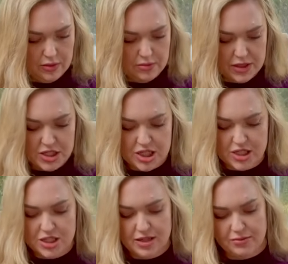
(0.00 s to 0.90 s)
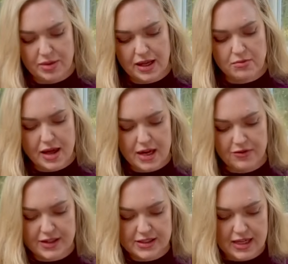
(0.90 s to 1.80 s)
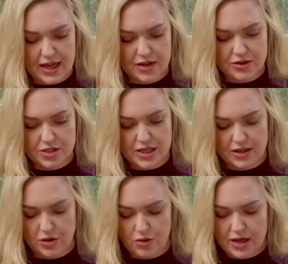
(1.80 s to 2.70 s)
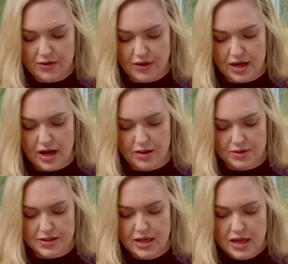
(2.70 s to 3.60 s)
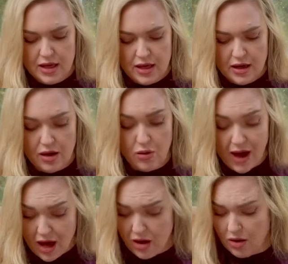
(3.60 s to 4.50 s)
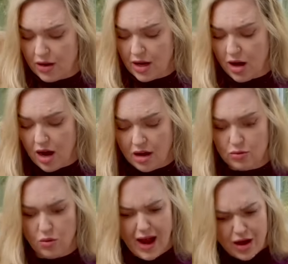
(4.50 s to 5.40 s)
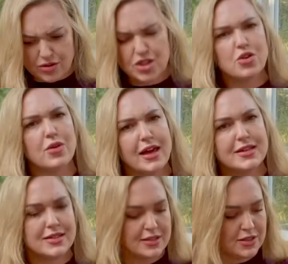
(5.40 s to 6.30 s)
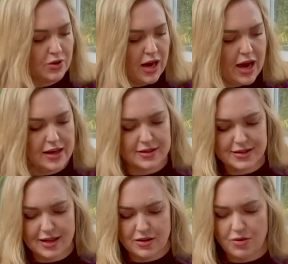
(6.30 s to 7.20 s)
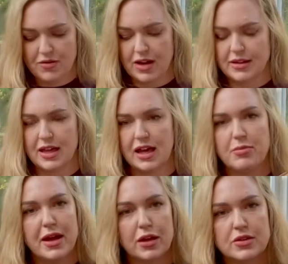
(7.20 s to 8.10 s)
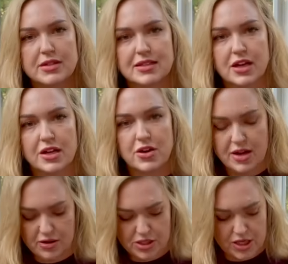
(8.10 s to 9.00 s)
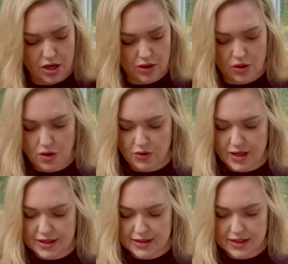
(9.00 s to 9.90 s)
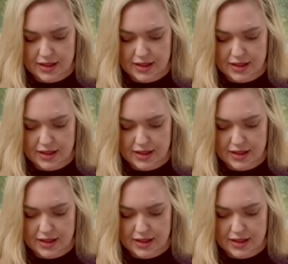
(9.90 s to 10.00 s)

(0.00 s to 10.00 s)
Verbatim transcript: Magician, big manifesting energy, the Queen of Cups. Wow, two aces, you guys. And then we've got the King of Pentacles. That's got your energy all over it.